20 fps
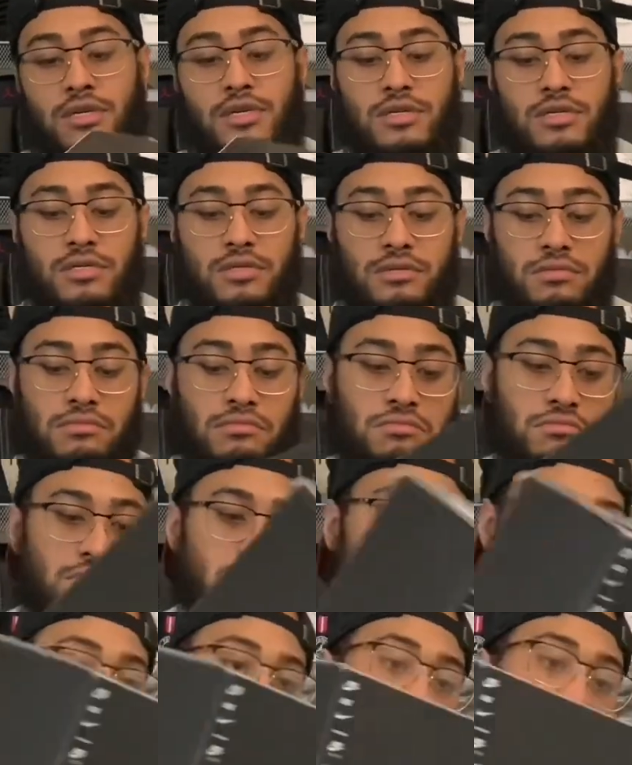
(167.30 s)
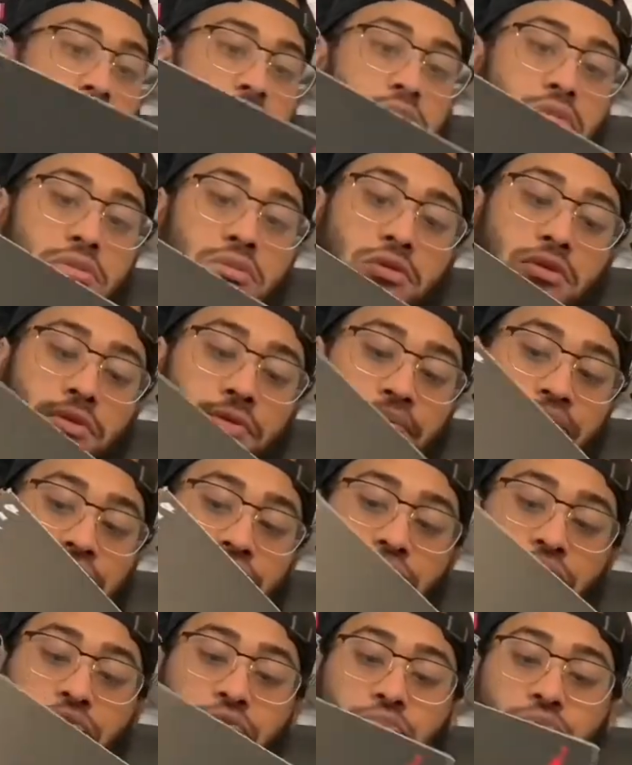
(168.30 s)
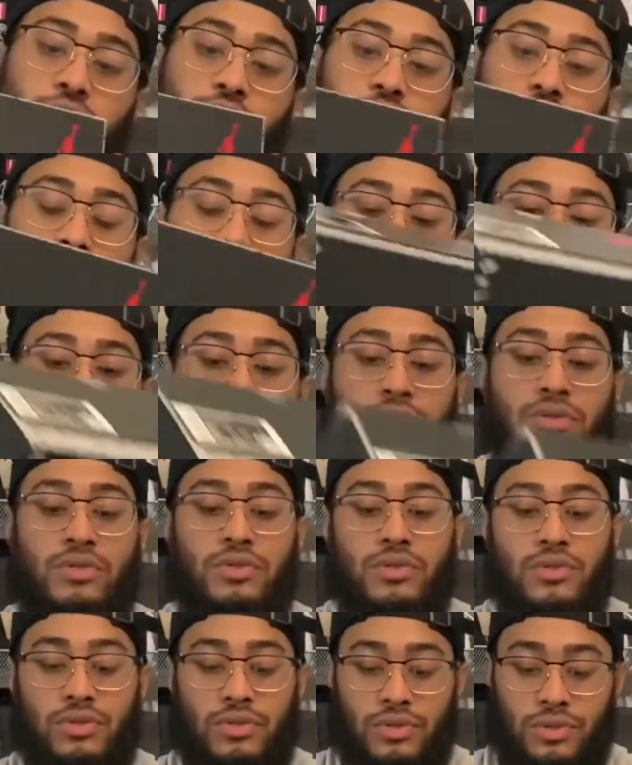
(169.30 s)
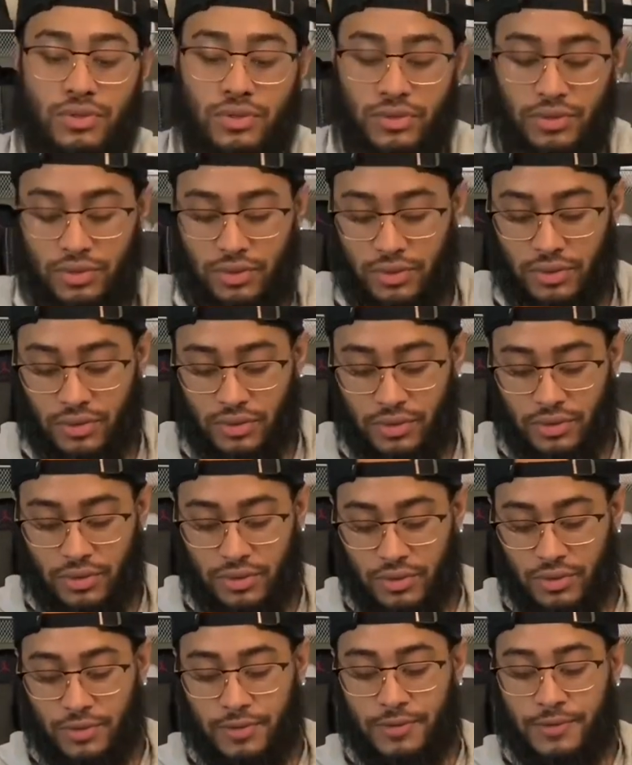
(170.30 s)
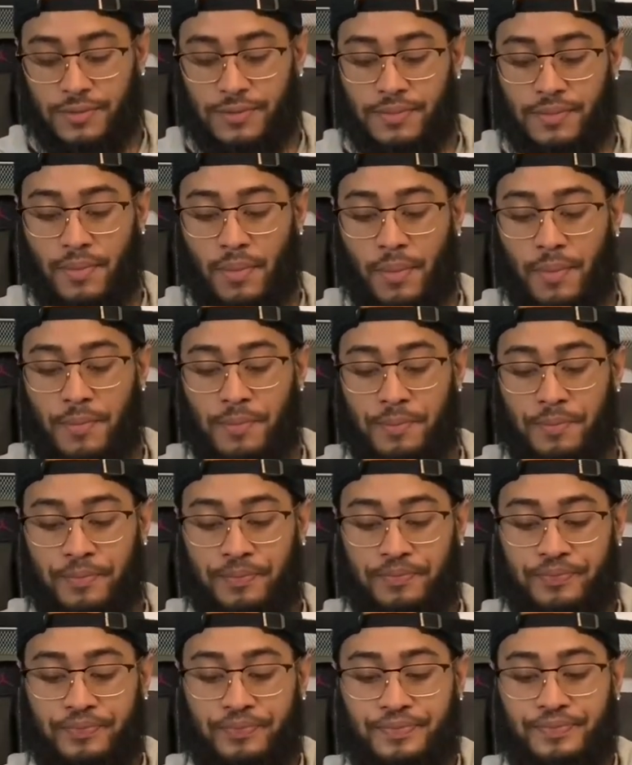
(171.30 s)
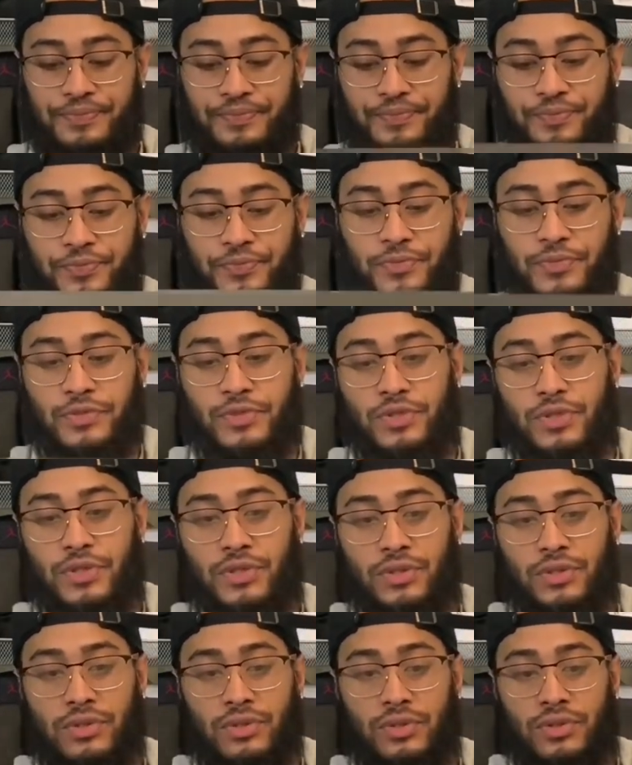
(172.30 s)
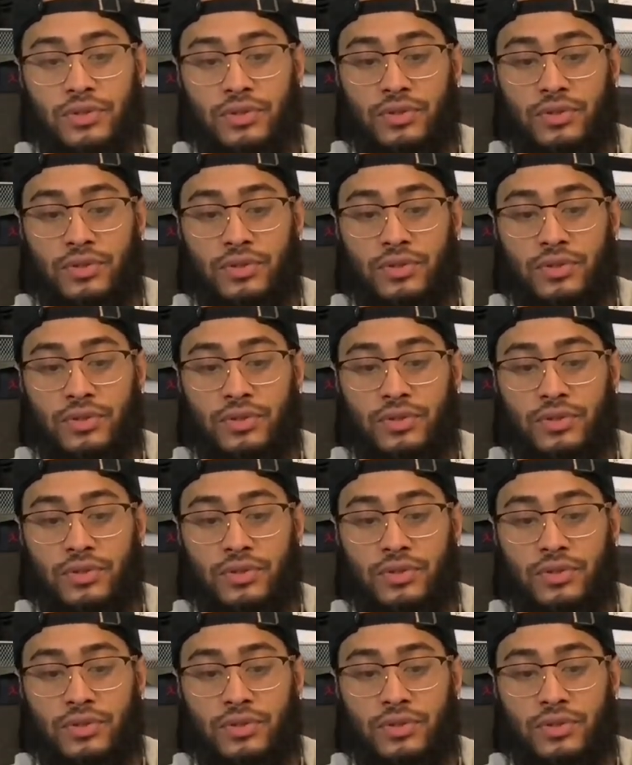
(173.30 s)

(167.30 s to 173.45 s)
(no one is talking)